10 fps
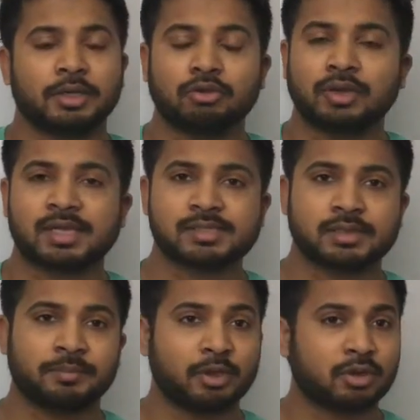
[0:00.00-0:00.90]
nucleus,
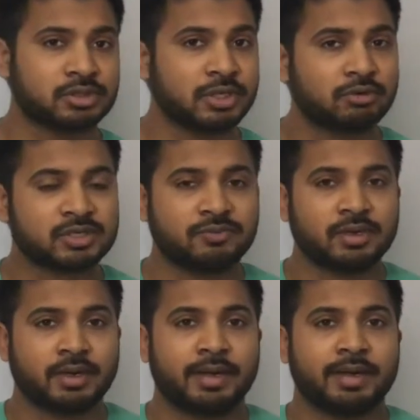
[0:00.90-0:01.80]
because nucleus will